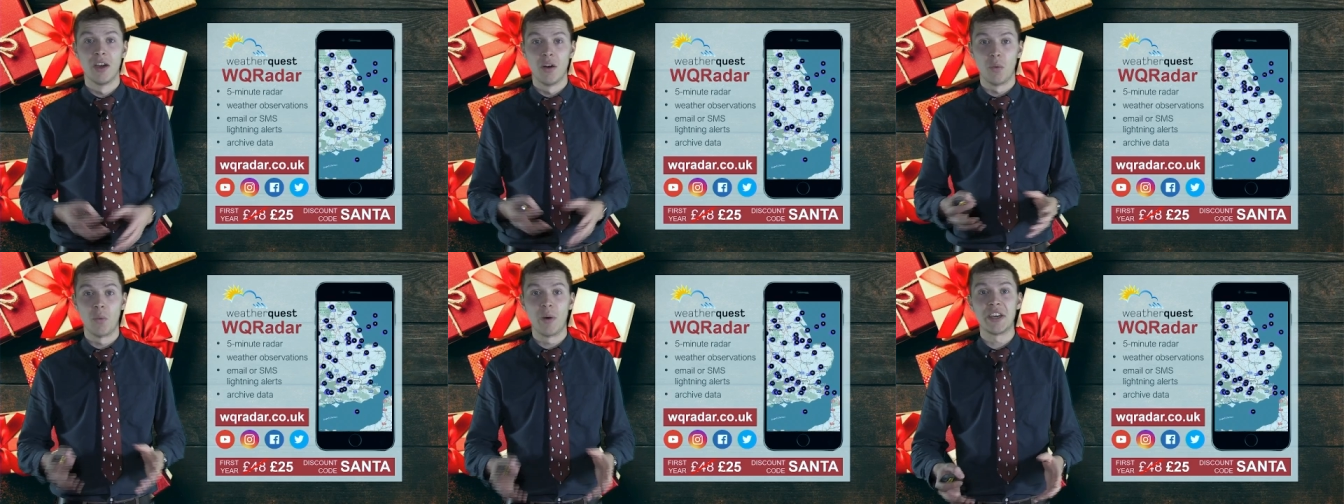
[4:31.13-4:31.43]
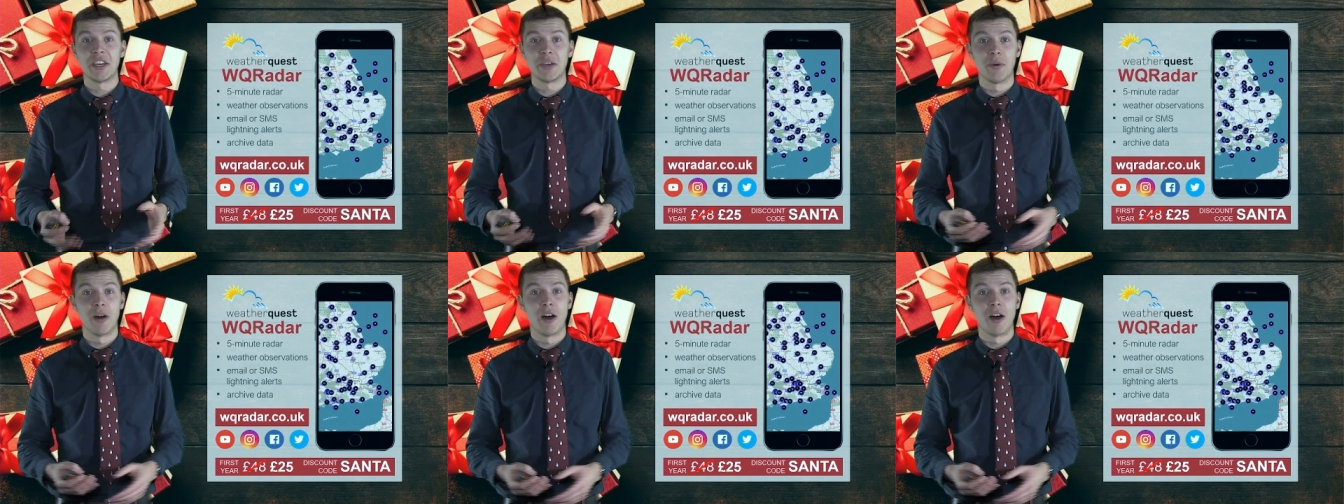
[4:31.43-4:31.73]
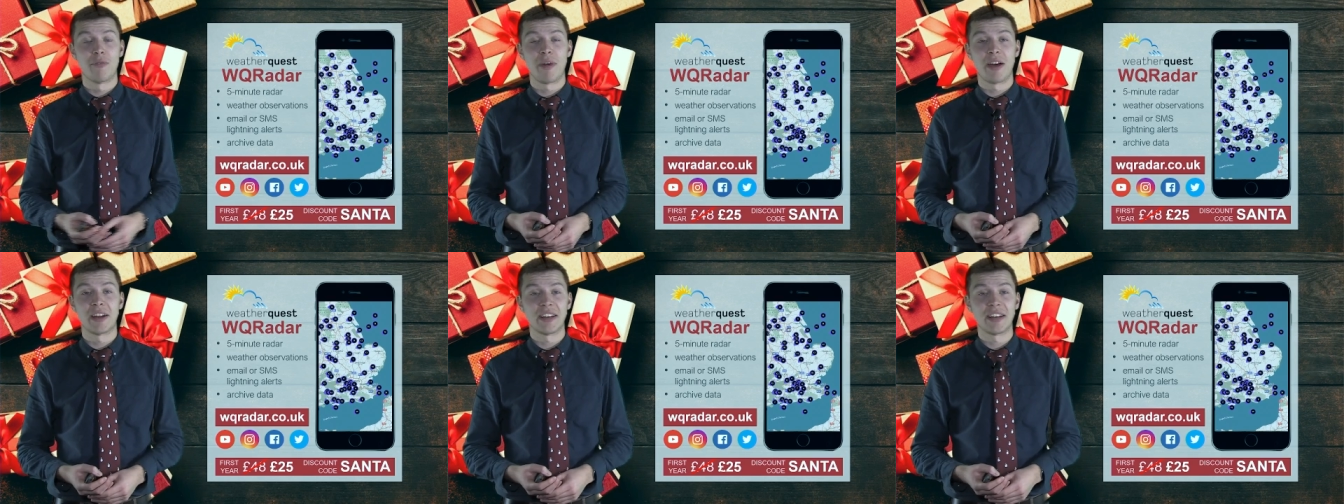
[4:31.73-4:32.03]
where you
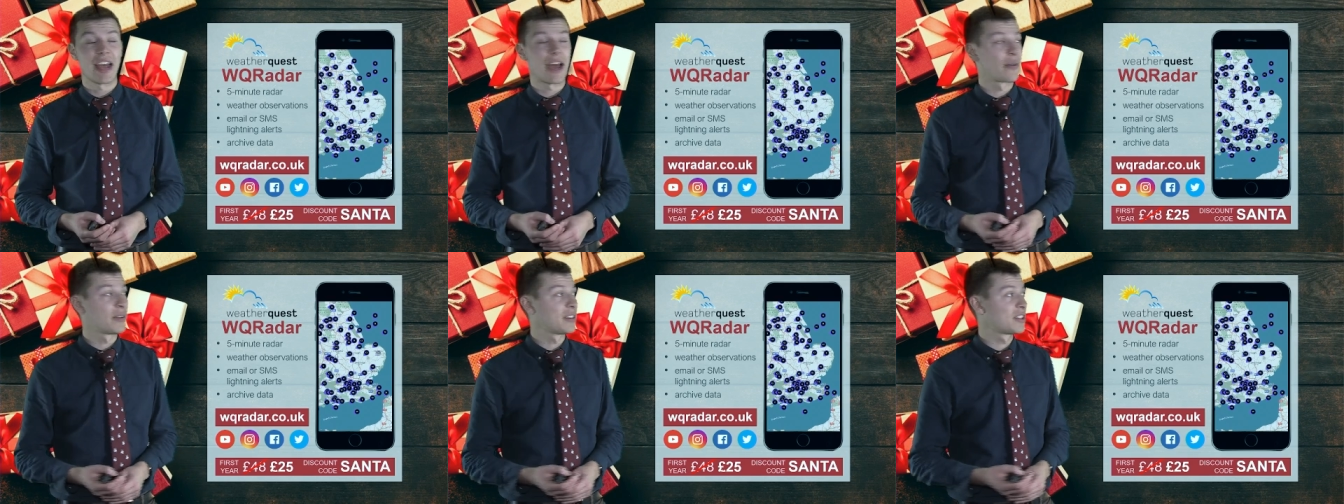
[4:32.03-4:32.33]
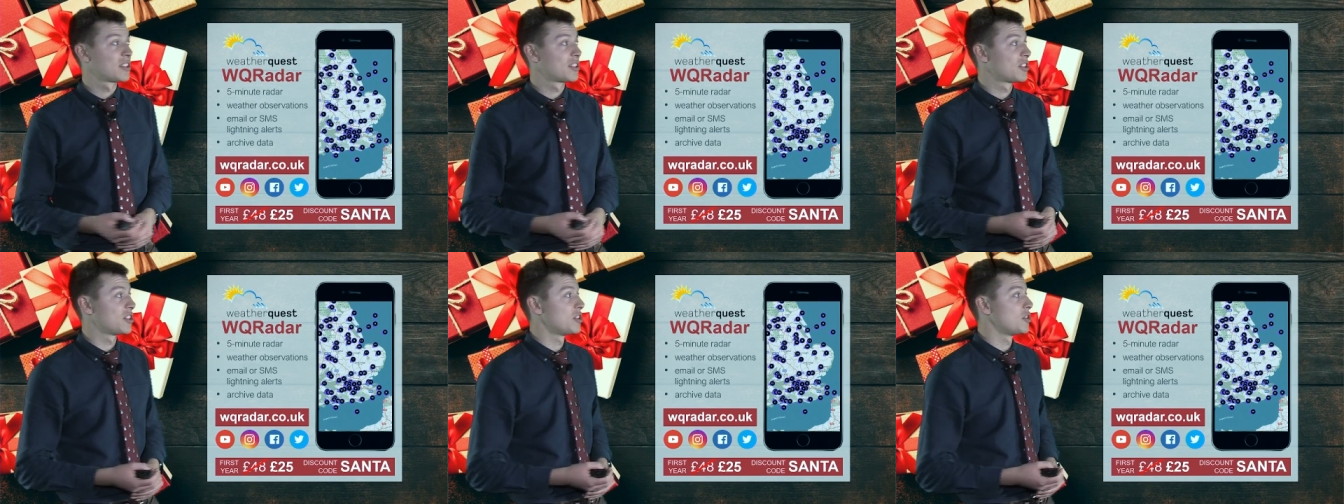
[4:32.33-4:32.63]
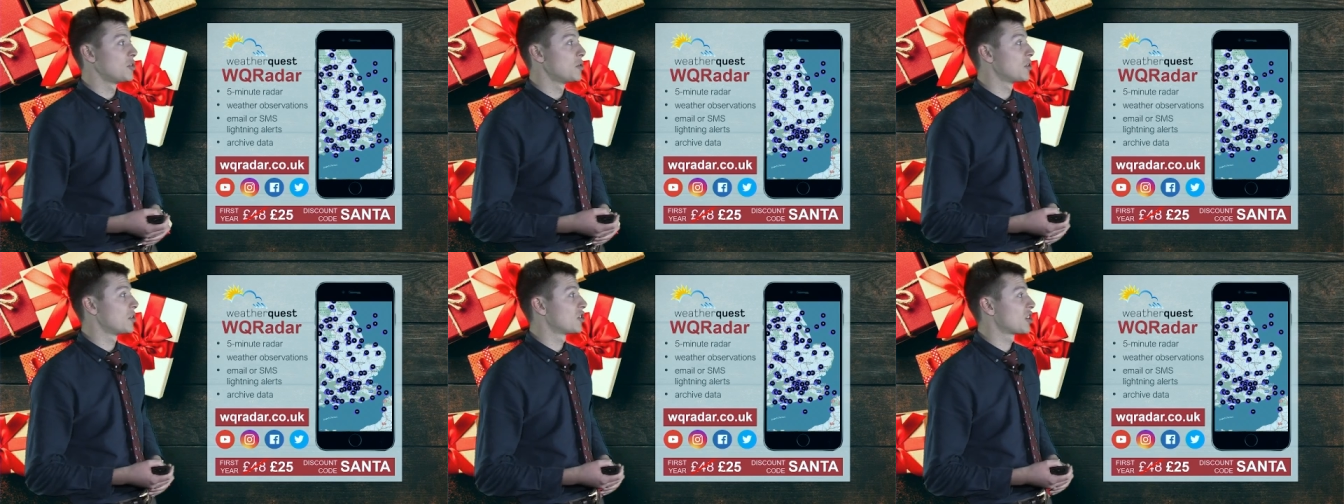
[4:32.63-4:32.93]
are right now is
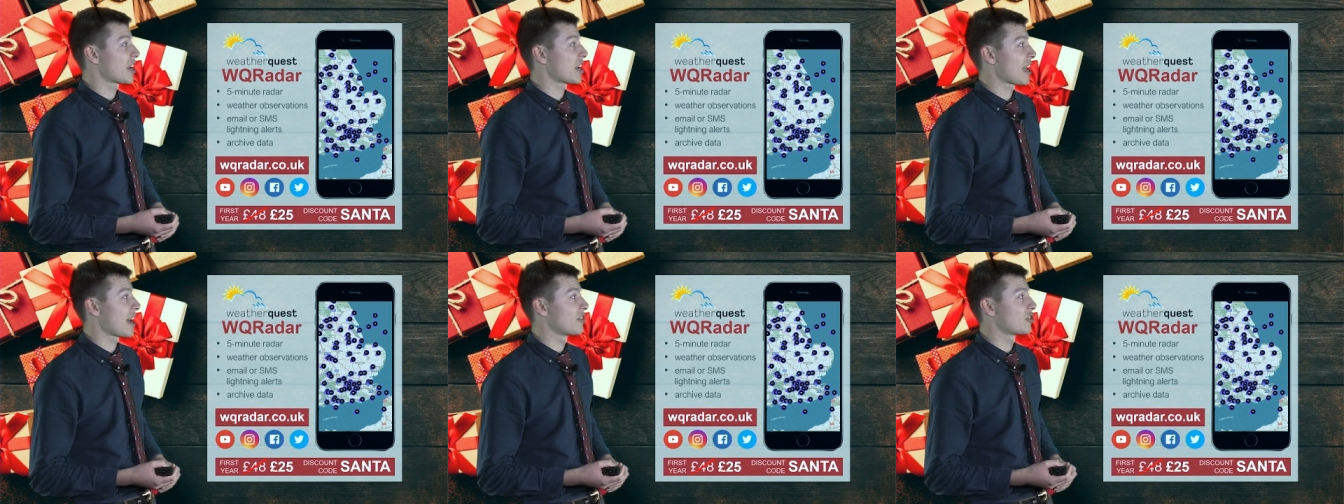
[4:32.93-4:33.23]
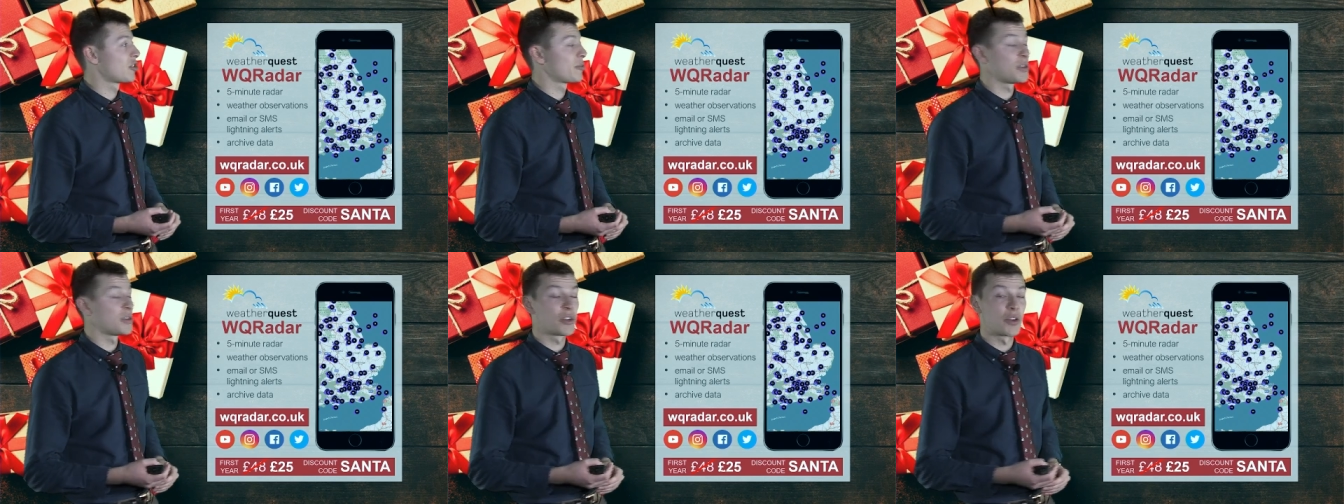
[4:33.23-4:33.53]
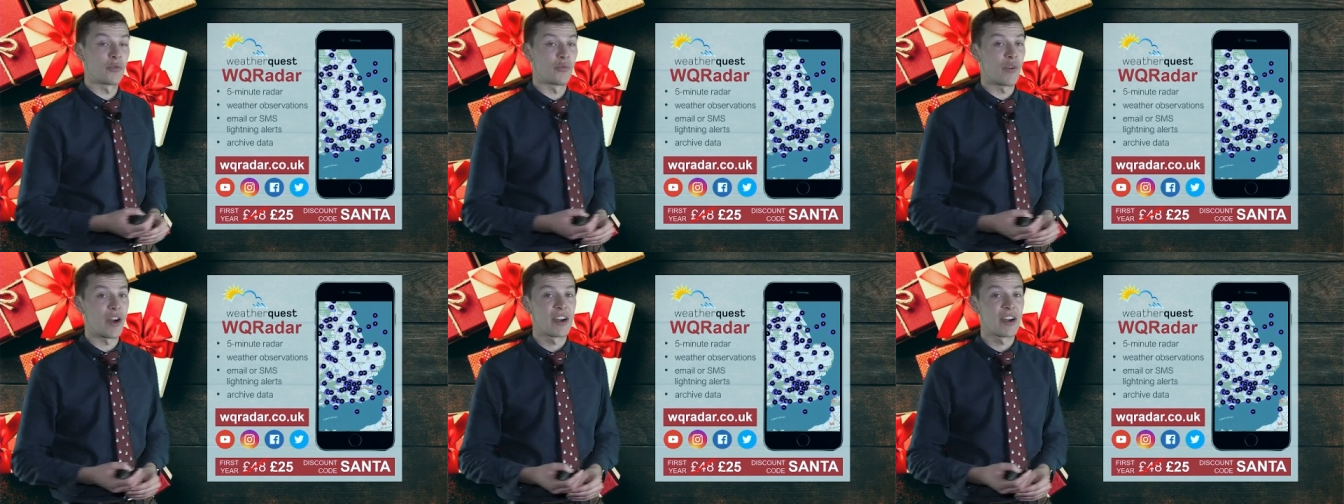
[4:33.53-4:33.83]
to check out
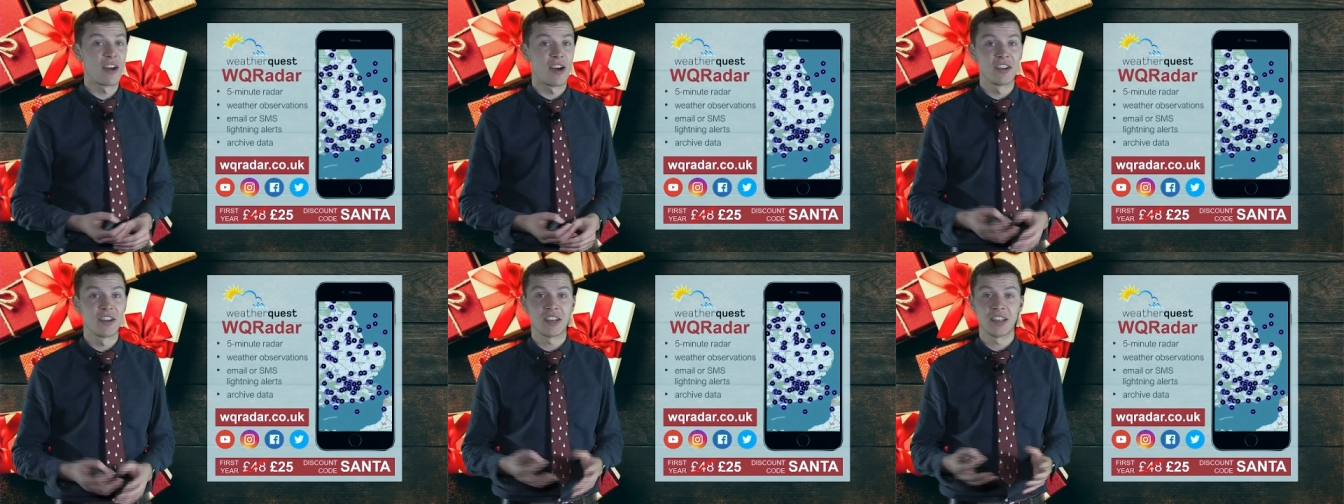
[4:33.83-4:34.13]
WQRadar.